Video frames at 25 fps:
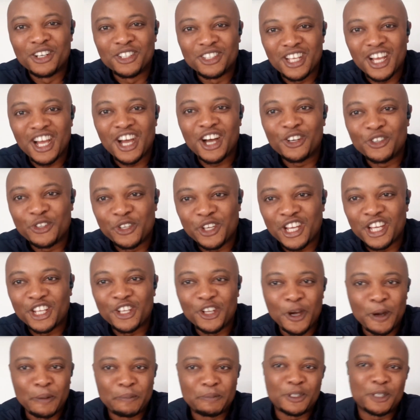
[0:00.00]
about how you
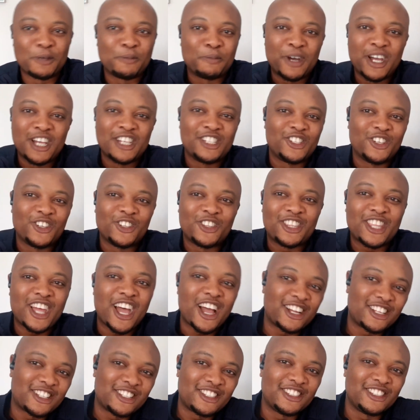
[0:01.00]
can optimize your
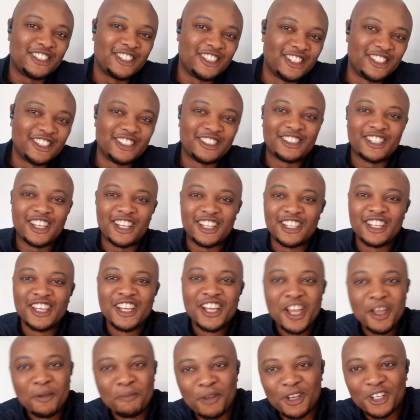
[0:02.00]
taxes and
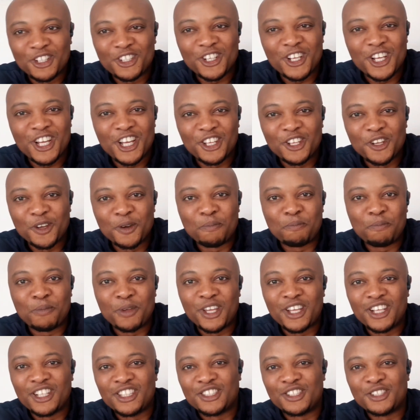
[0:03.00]
make sure you're not
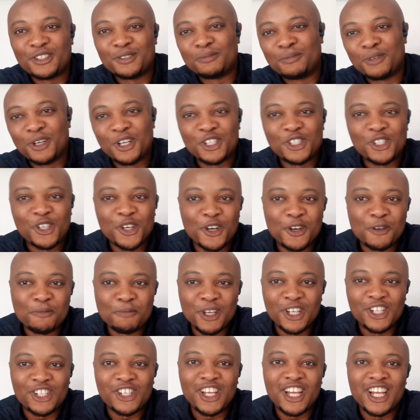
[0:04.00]
paying too much or
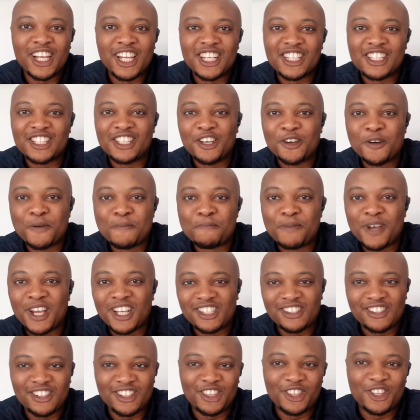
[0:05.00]
make sure you're getting your
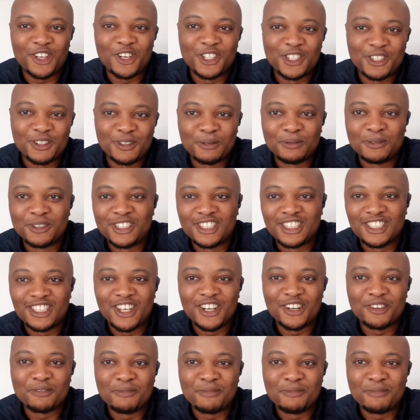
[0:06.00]
best returns from the